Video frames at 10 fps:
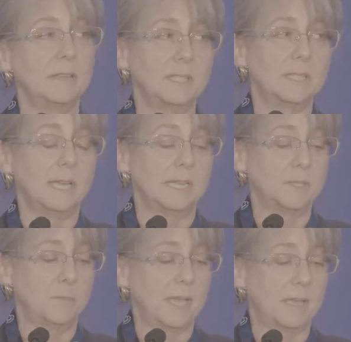in this
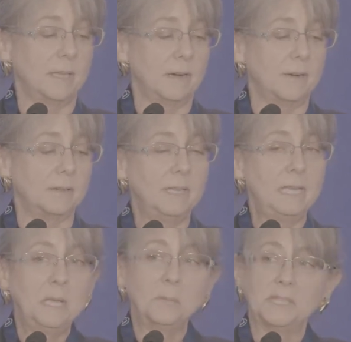guy's backyard,
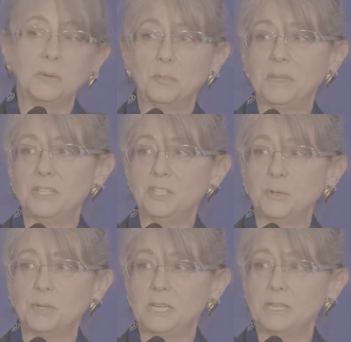but they were being
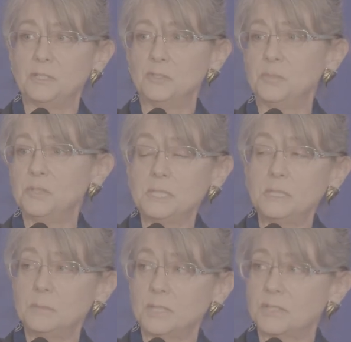donated to a
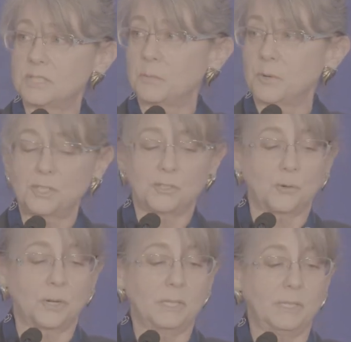museum because they were
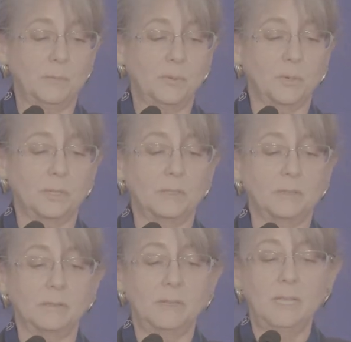historically
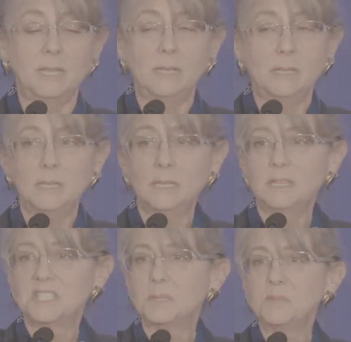important.
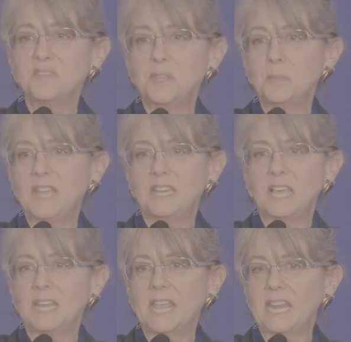Some of them had
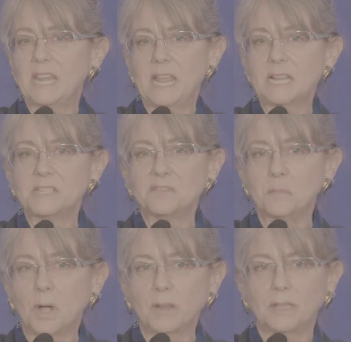not had an active
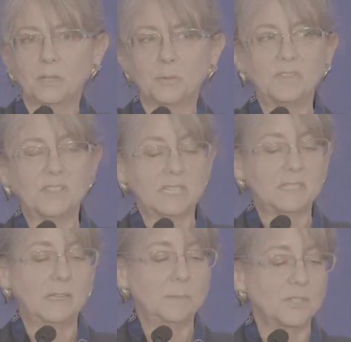market or even a
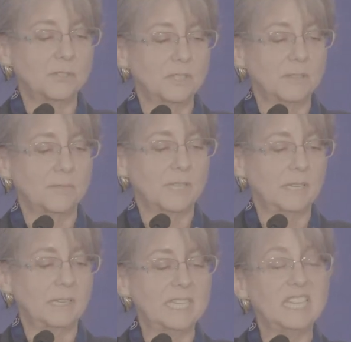type
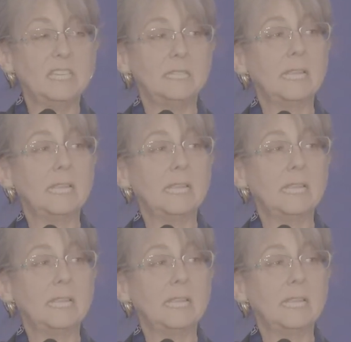certificate in